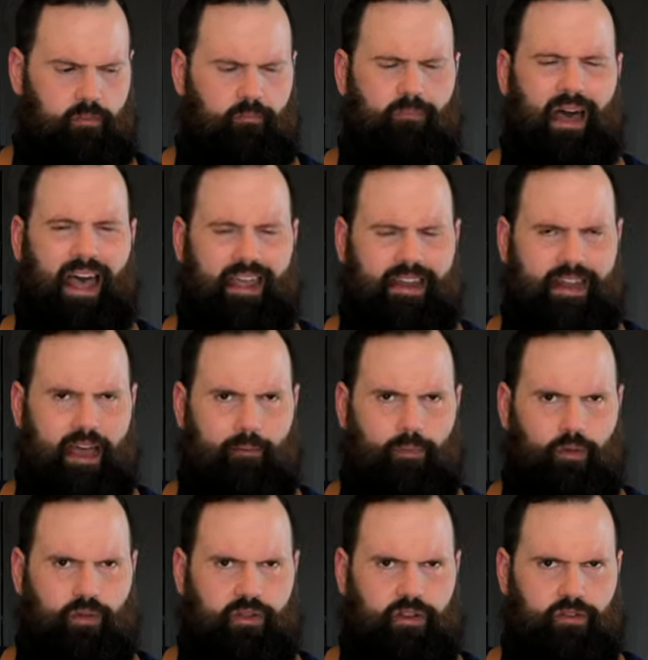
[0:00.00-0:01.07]

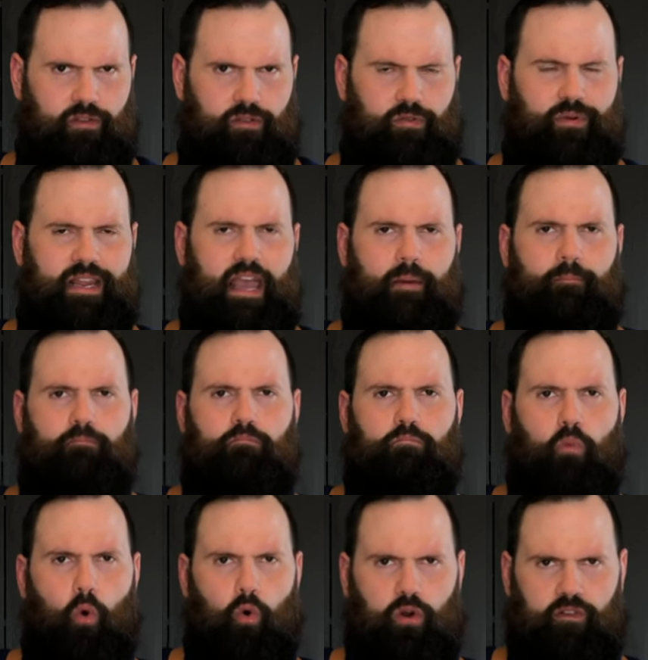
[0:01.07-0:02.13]
pineapple in here, you would get
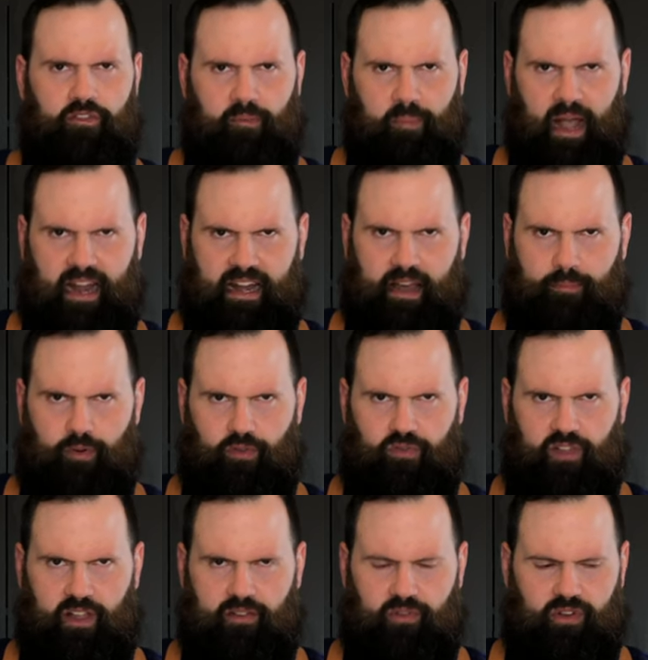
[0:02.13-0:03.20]
more of a pineapple
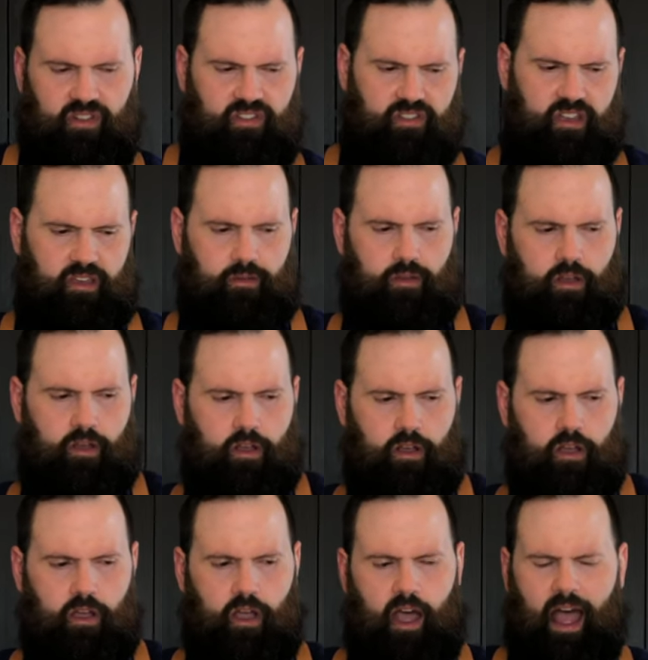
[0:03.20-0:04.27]
flavor in it.
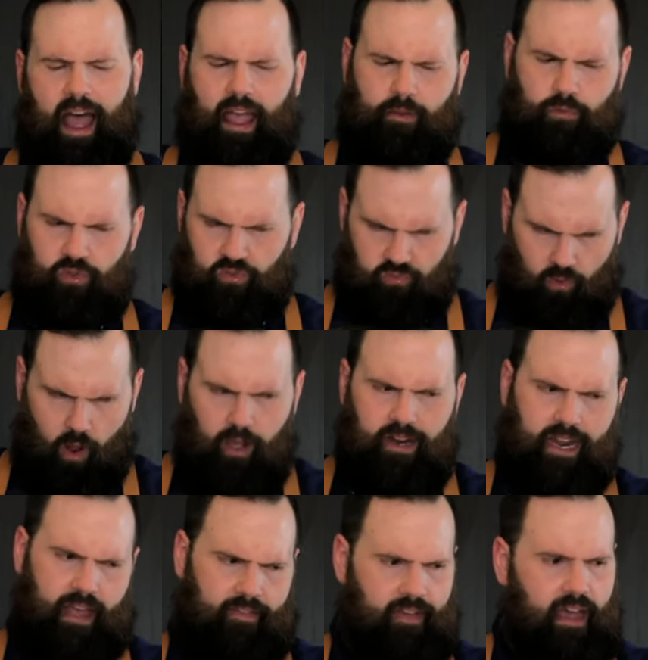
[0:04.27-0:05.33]
I was
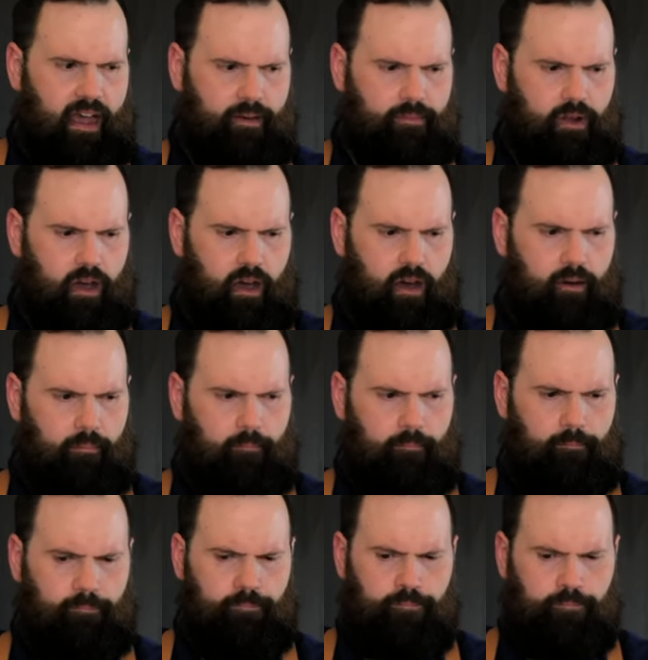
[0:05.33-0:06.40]
wrong on
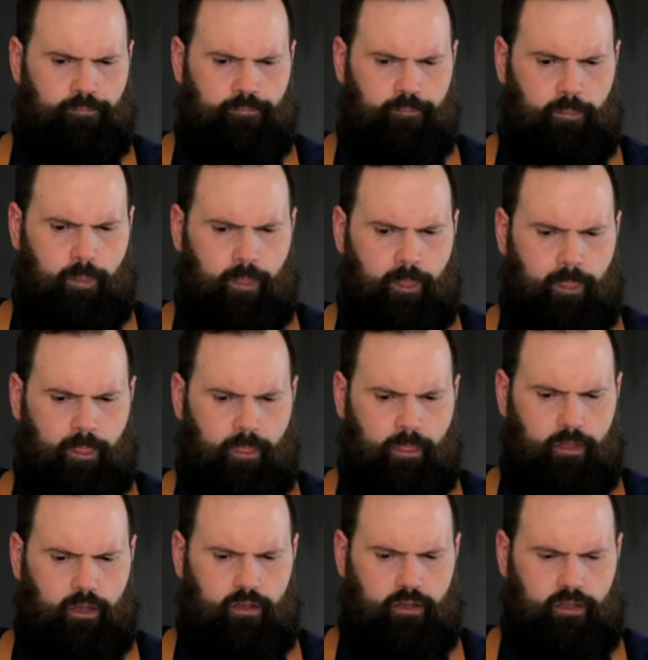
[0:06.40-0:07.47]
that.
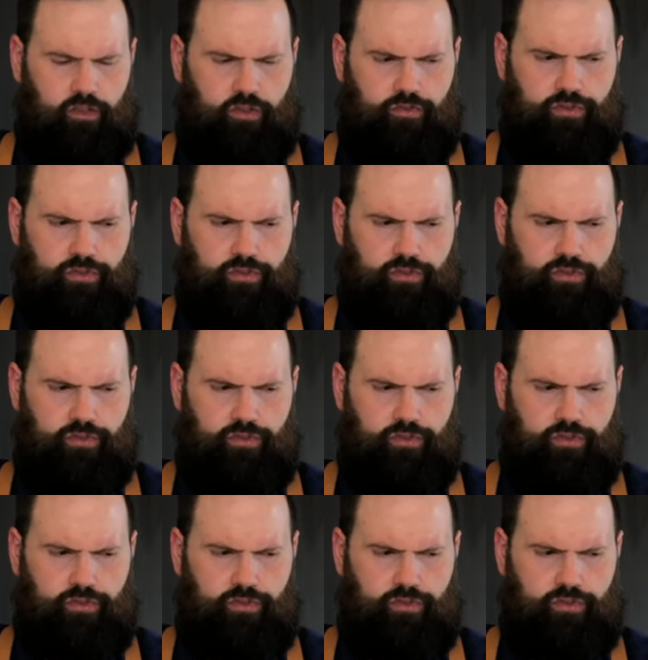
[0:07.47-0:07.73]
You